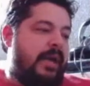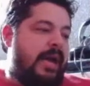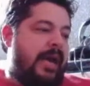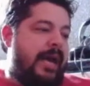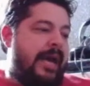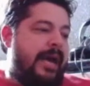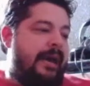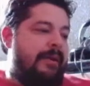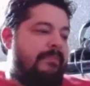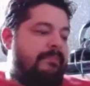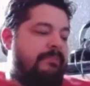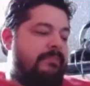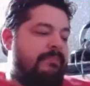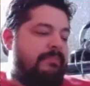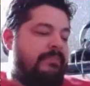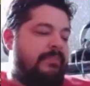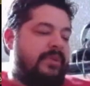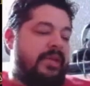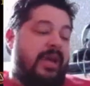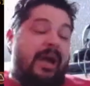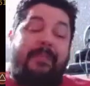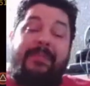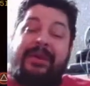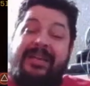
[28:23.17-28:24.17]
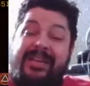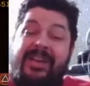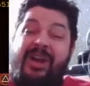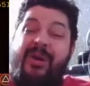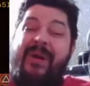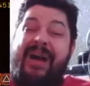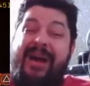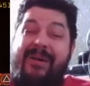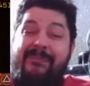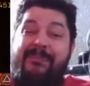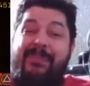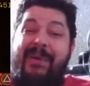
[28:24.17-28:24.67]
I mean,
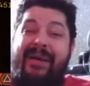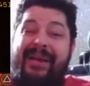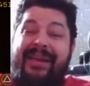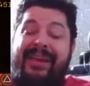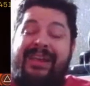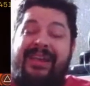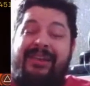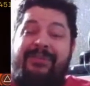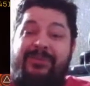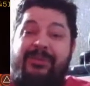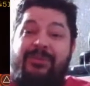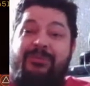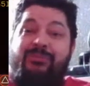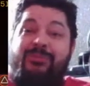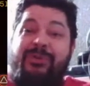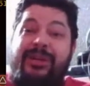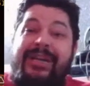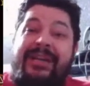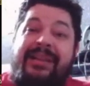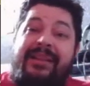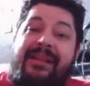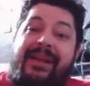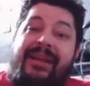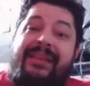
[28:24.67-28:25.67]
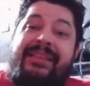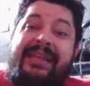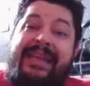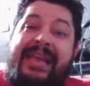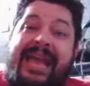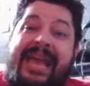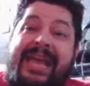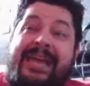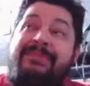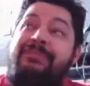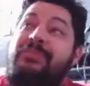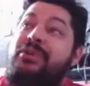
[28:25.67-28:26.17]
go out and buy it if you really like the
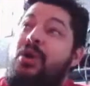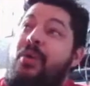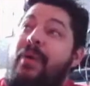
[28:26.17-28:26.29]
game.